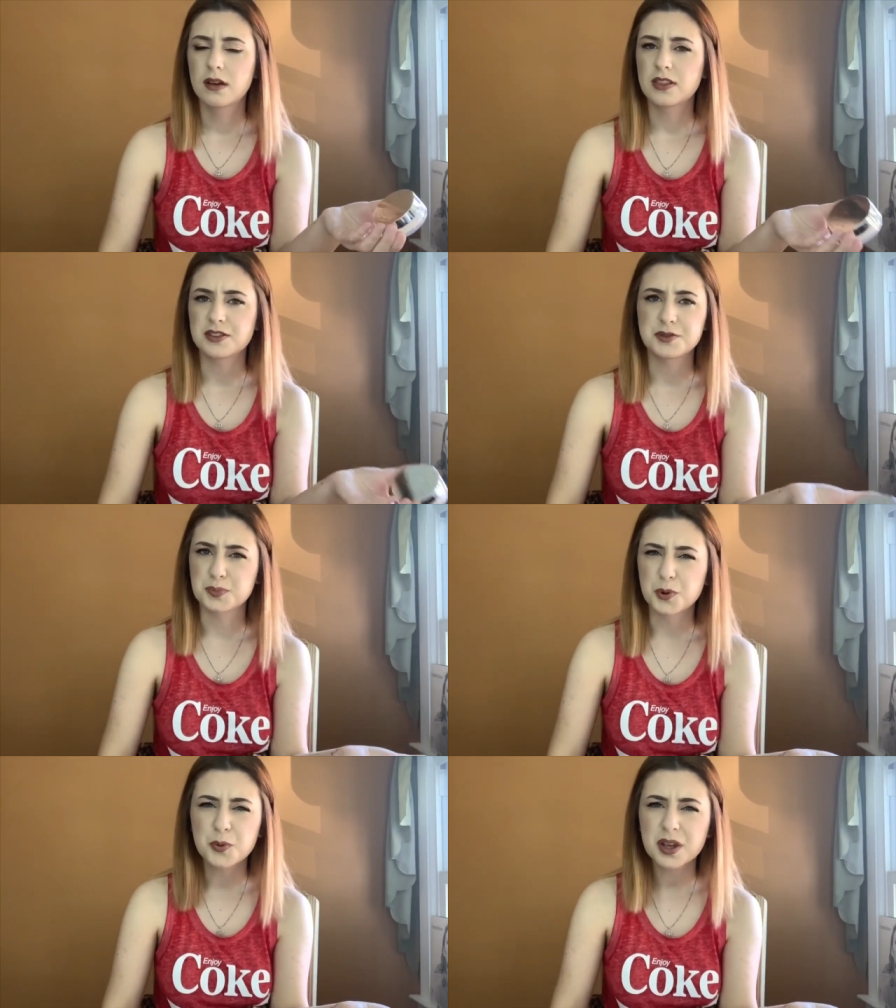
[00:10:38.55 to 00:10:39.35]
this is
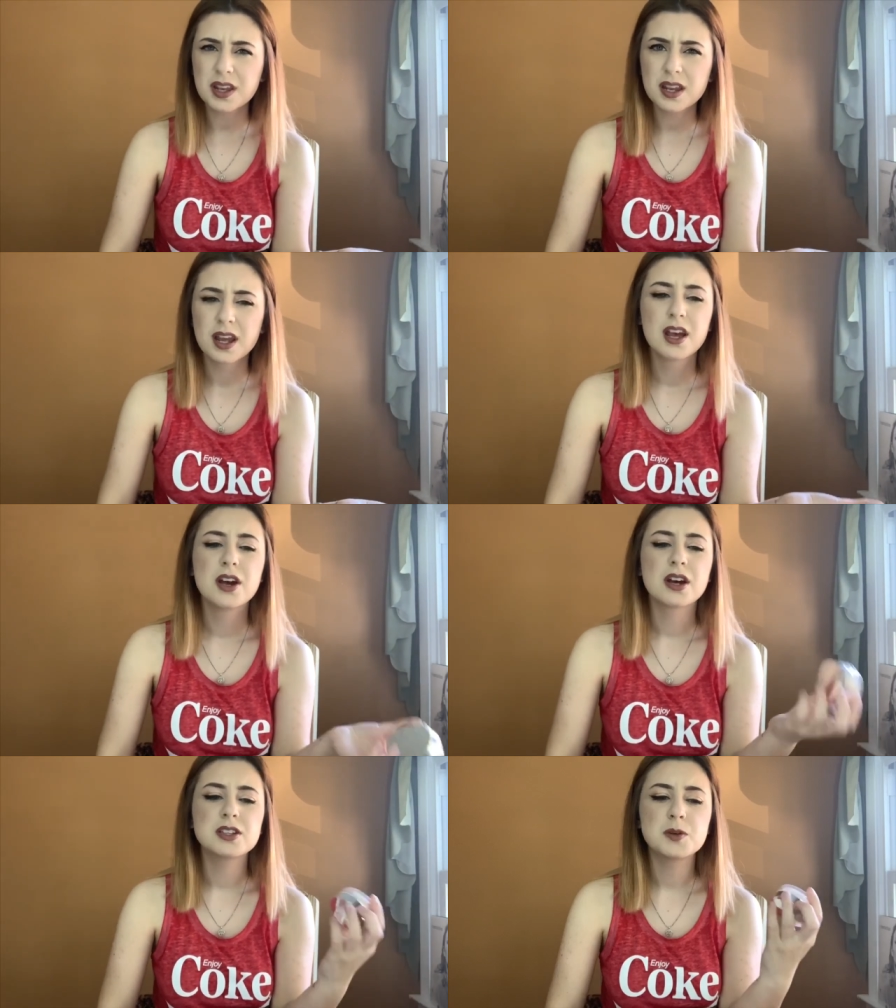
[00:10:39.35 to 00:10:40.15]
broken,
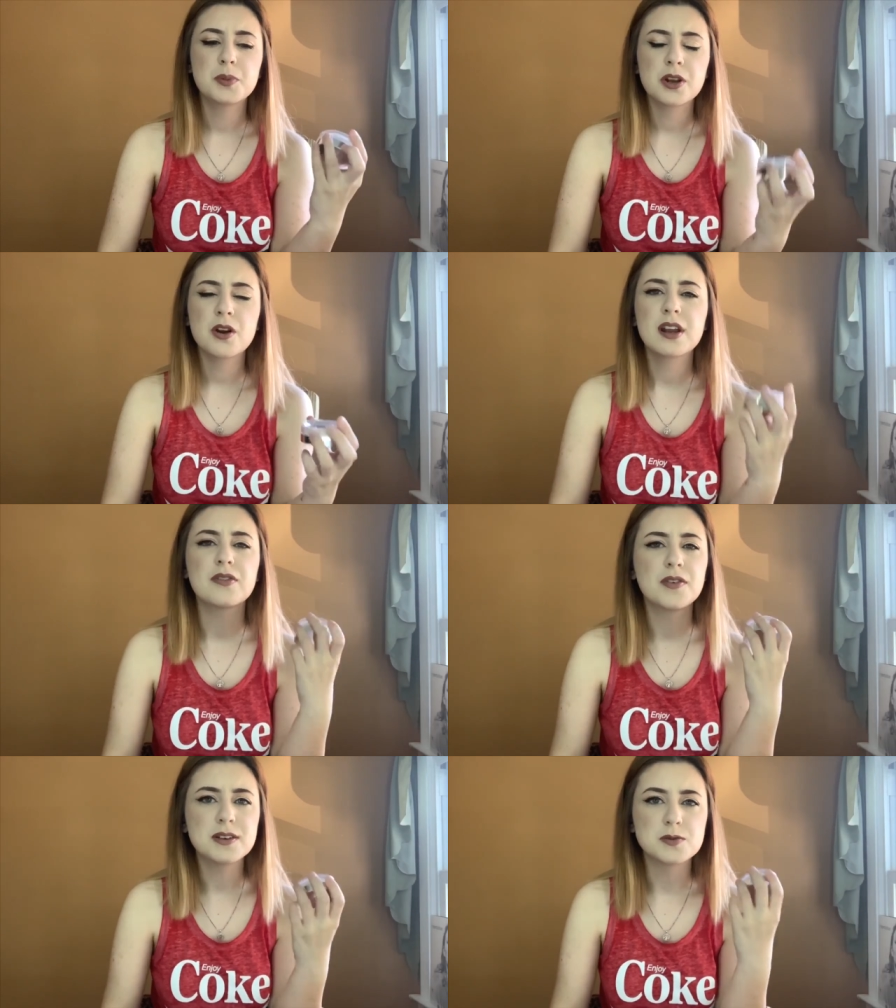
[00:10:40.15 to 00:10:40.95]
because you put it on, it
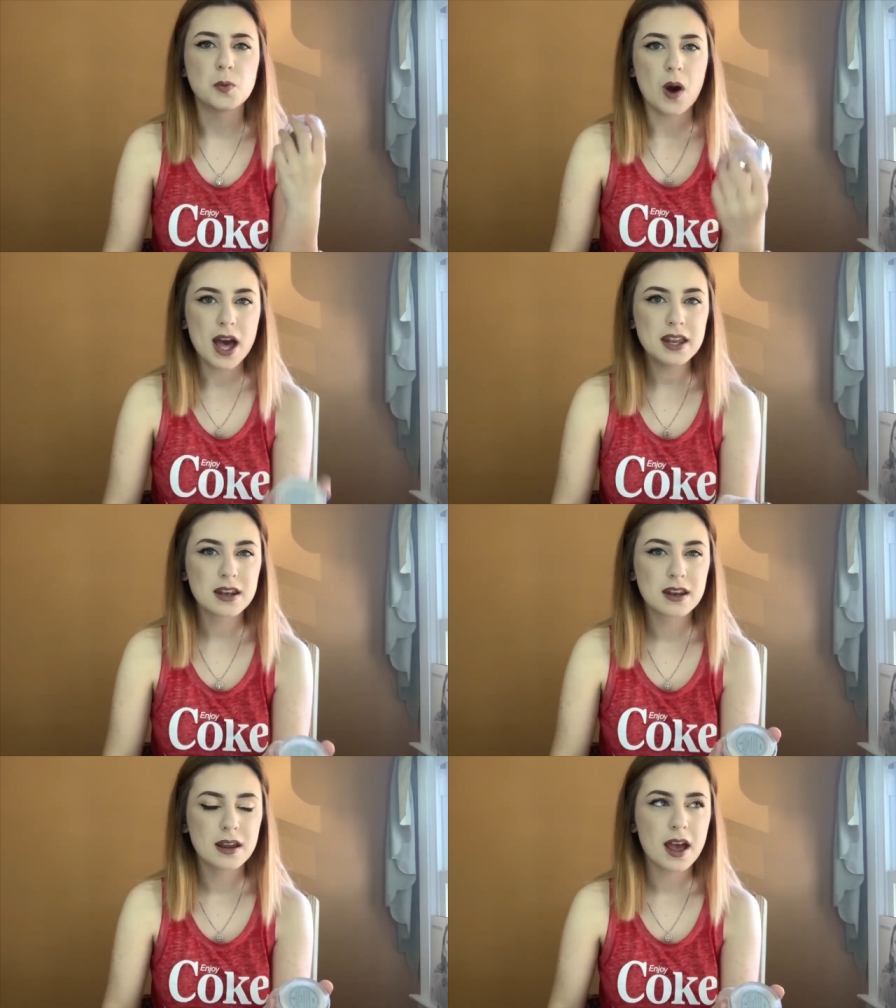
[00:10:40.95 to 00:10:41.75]
feels wet,
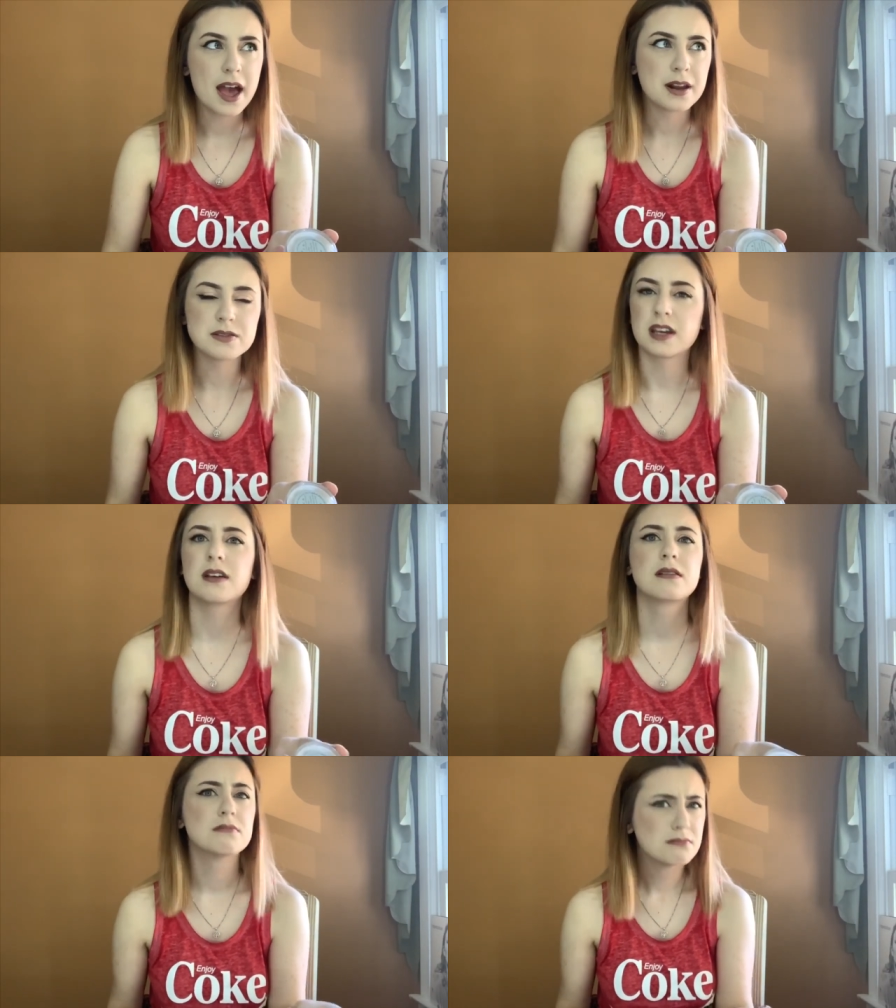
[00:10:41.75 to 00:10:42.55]
and I was like,